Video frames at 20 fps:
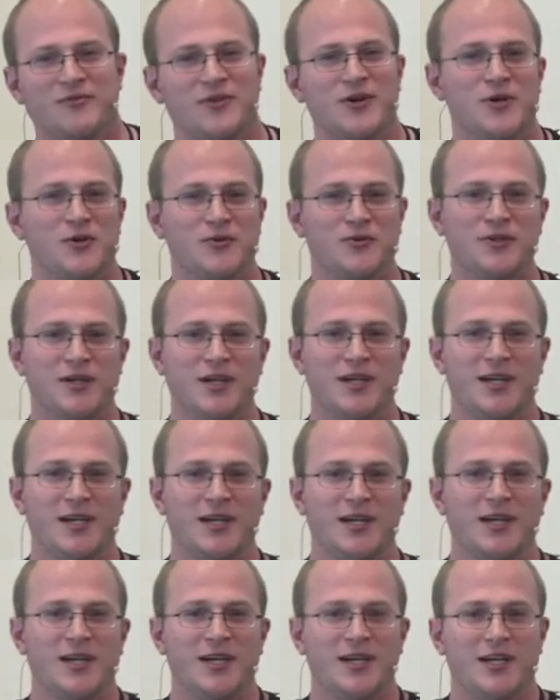involved.
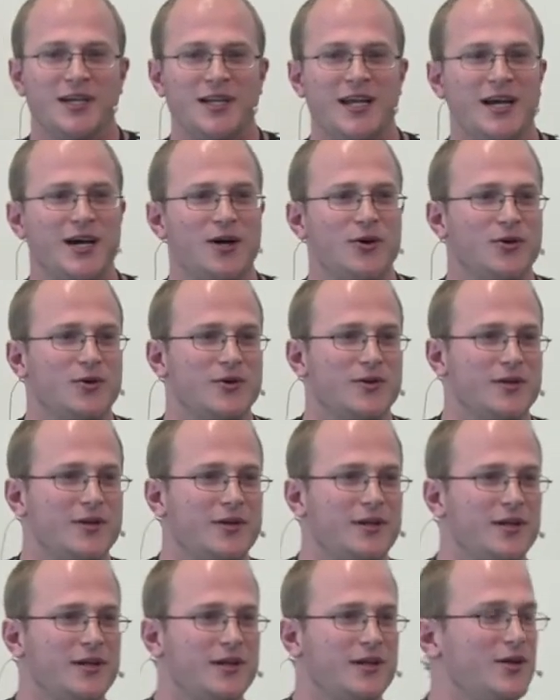Now,
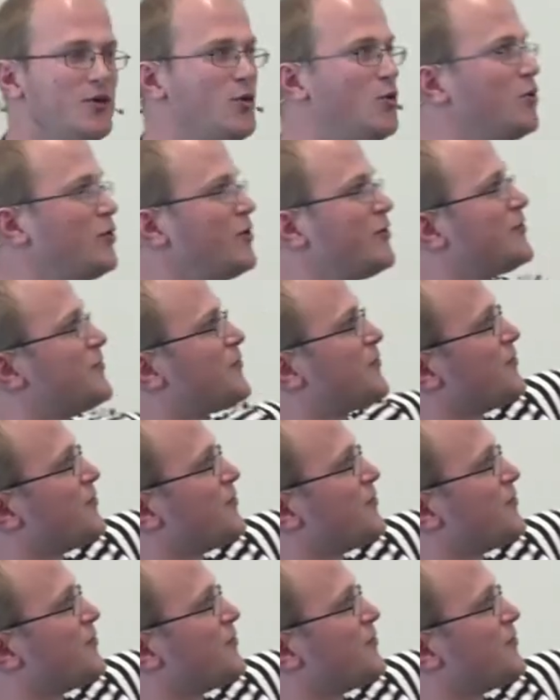all of